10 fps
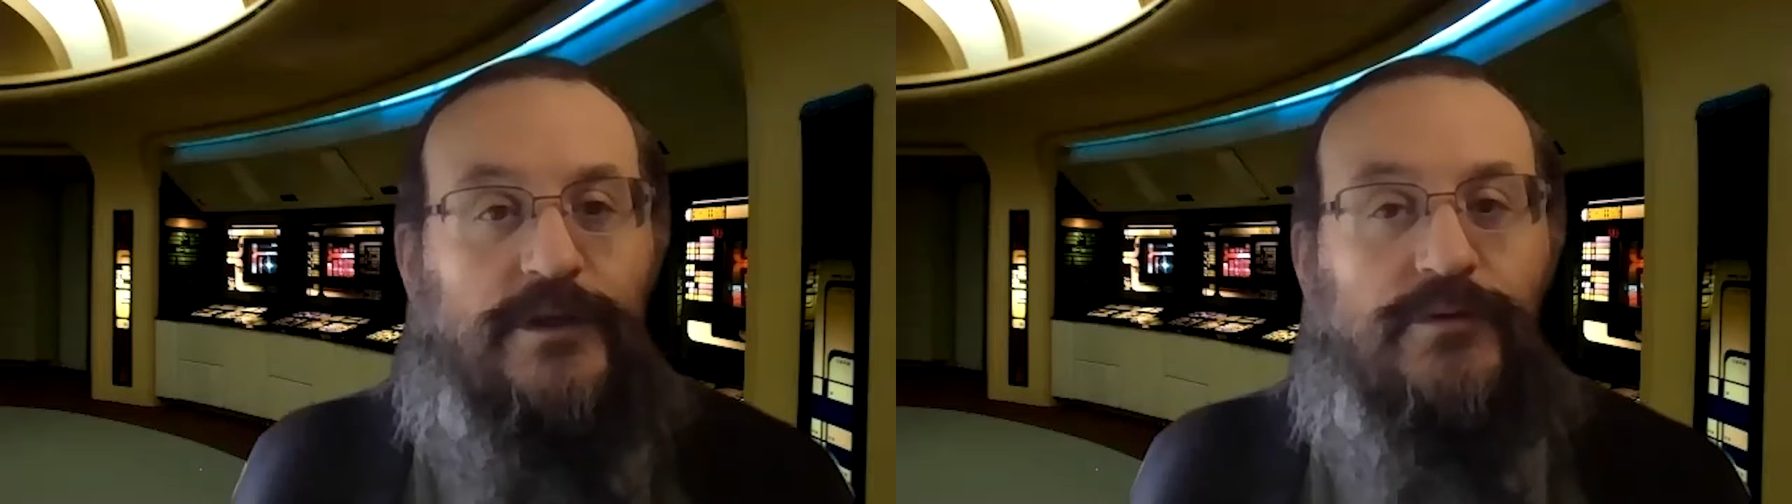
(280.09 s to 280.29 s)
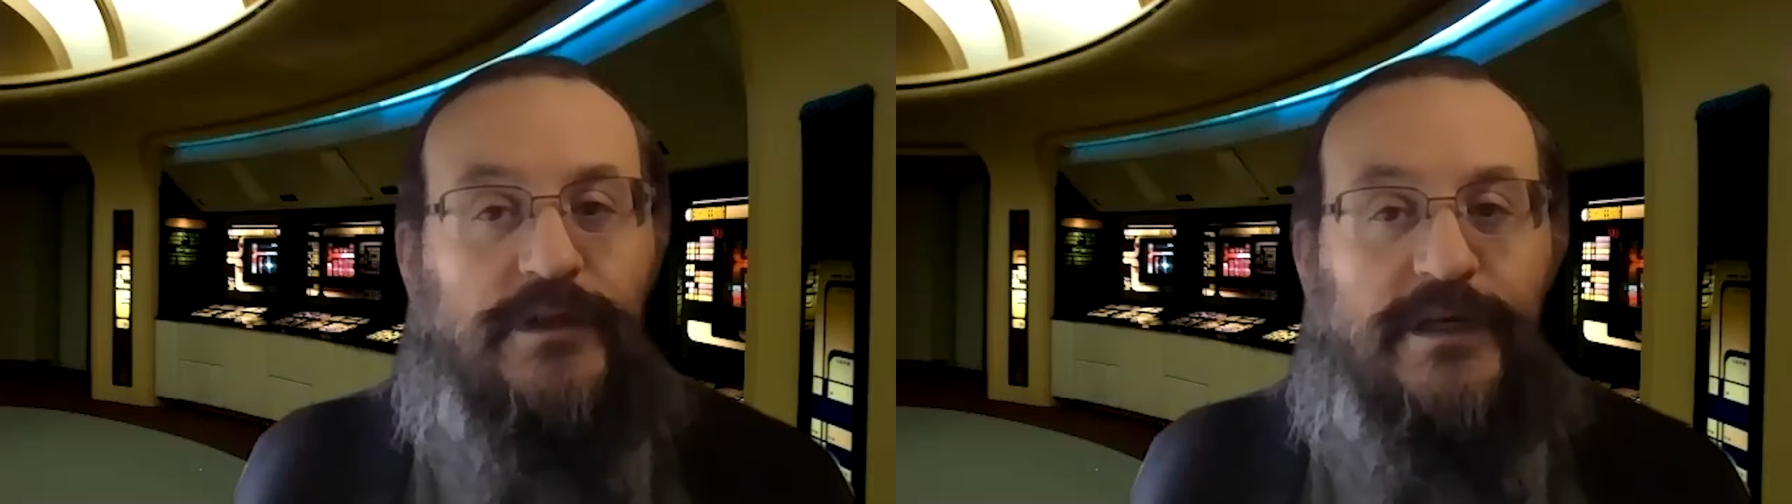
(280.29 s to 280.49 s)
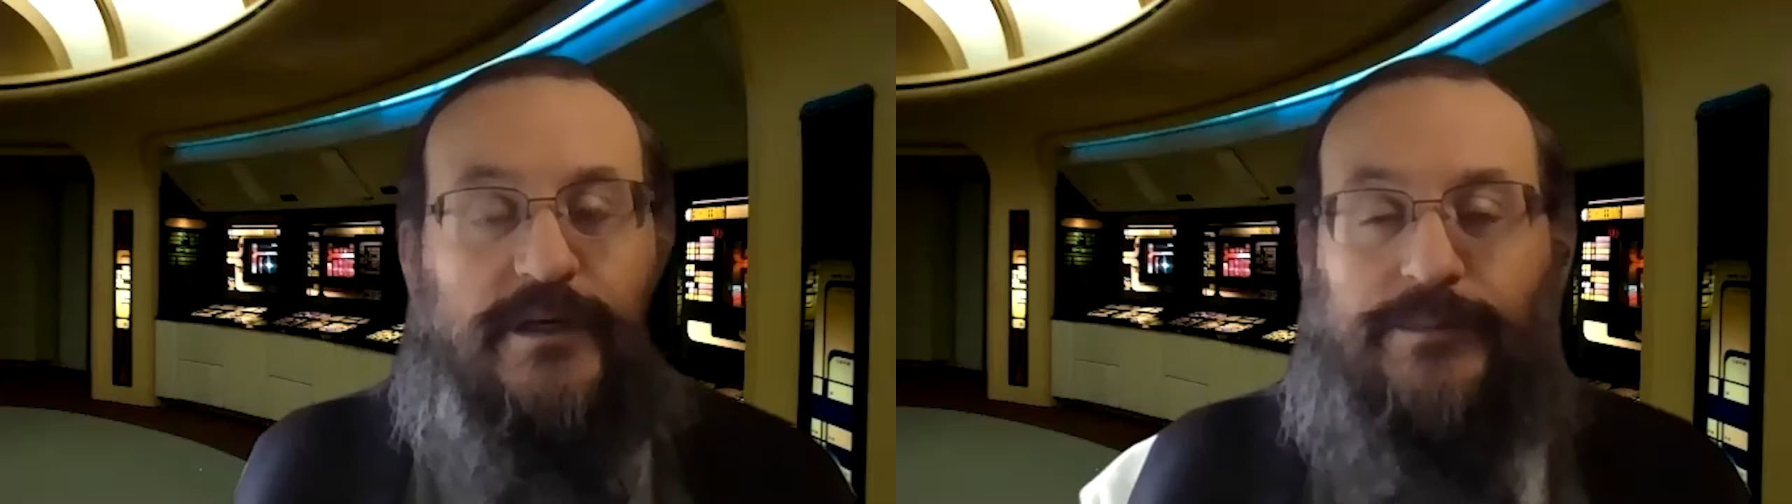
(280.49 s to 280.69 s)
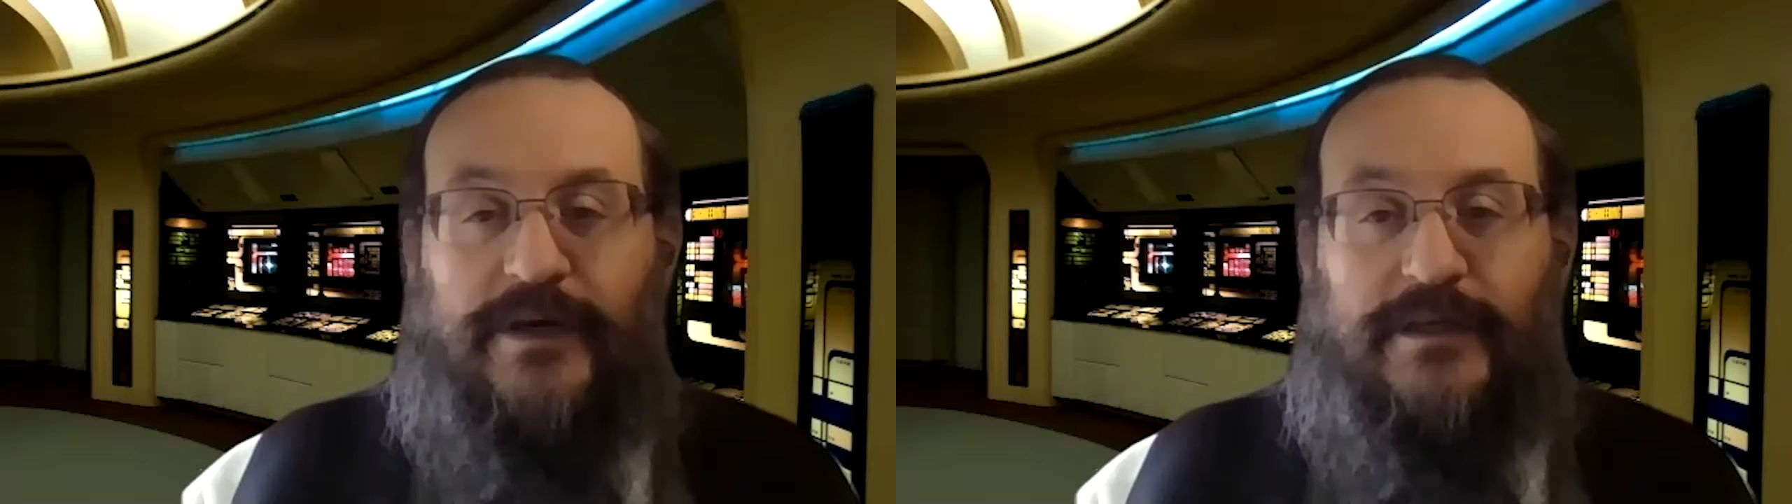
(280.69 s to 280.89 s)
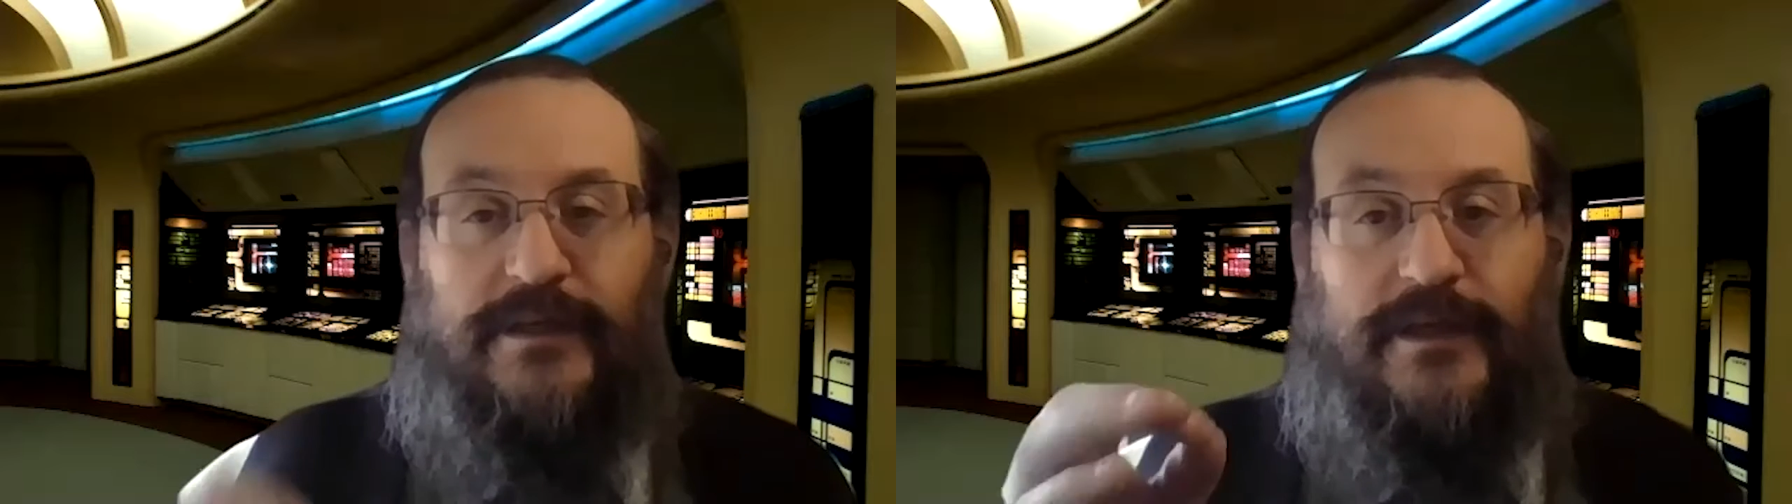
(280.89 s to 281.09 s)
you click a
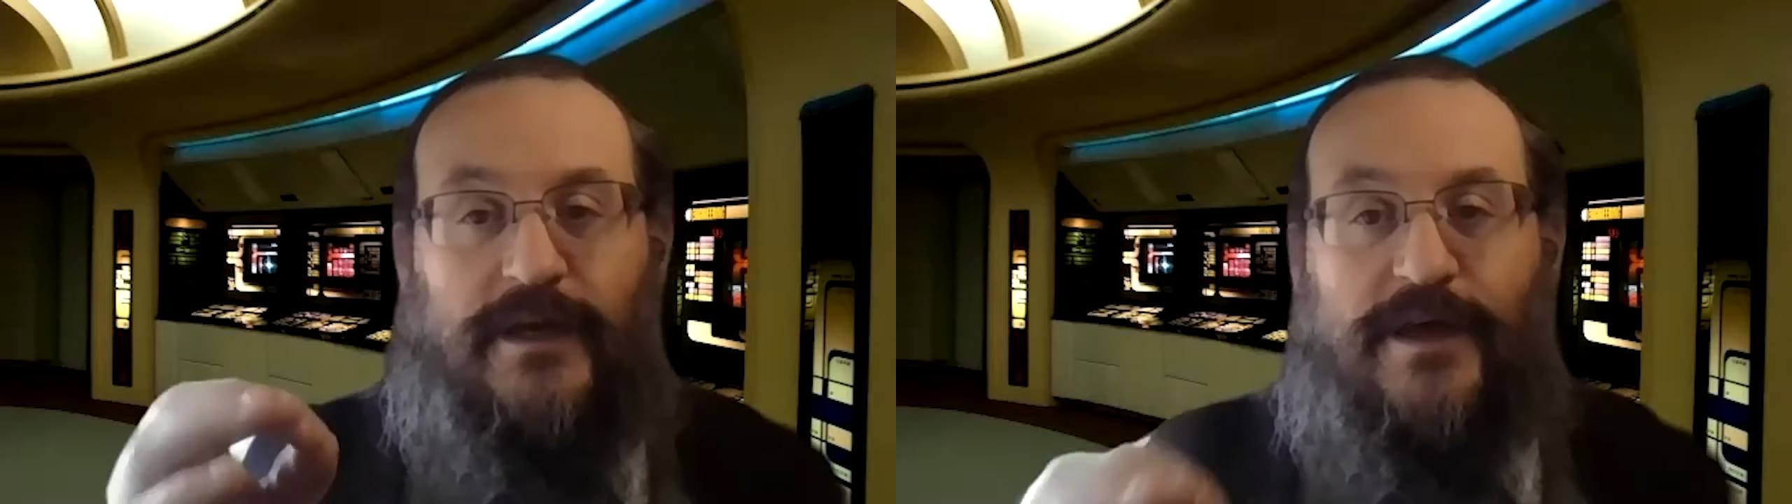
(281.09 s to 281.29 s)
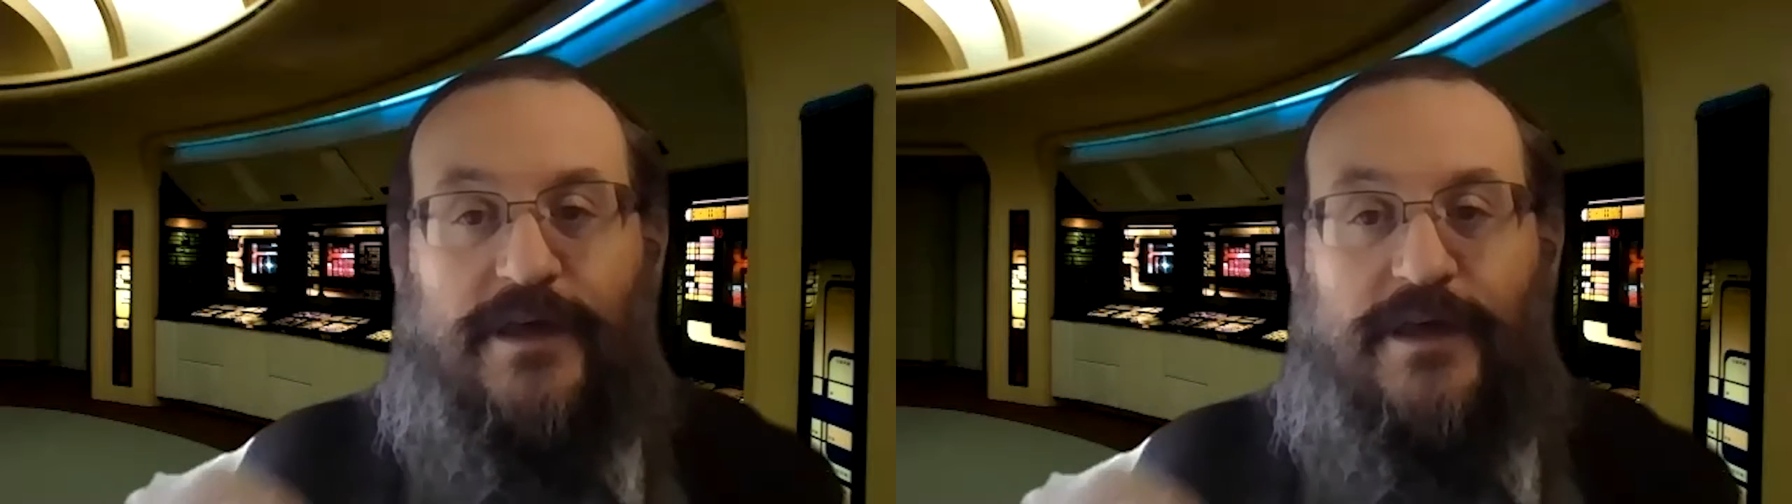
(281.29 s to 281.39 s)
button,